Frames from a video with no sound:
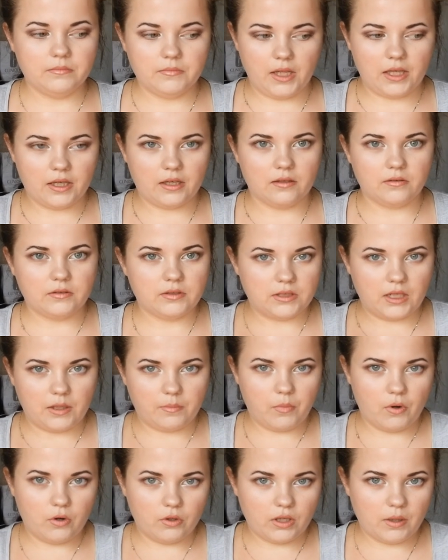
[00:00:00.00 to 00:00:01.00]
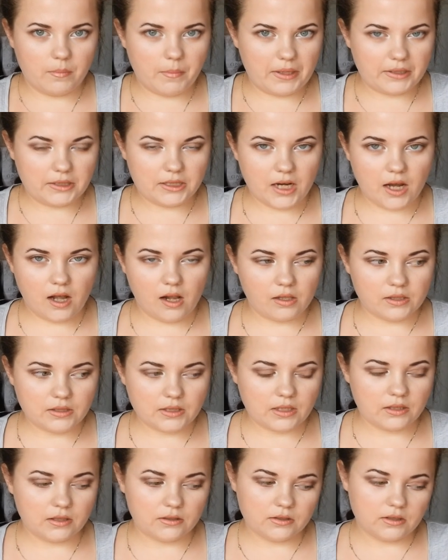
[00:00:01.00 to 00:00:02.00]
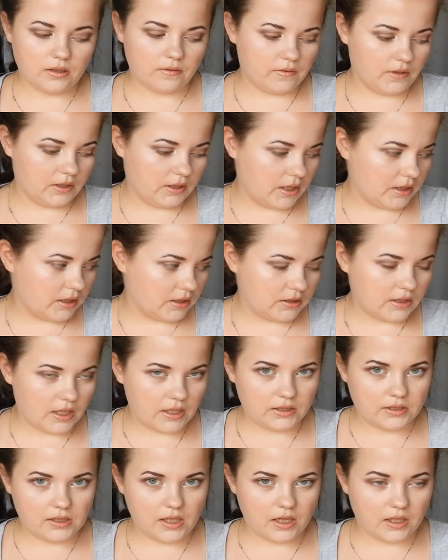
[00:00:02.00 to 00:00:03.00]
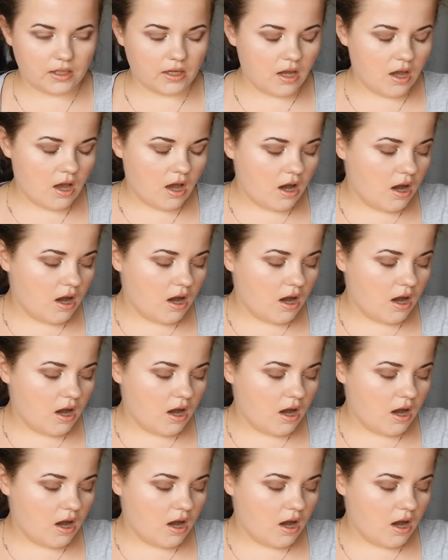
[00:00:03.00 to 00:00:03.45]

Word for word: like step on the metals and stuff like that, and that's like,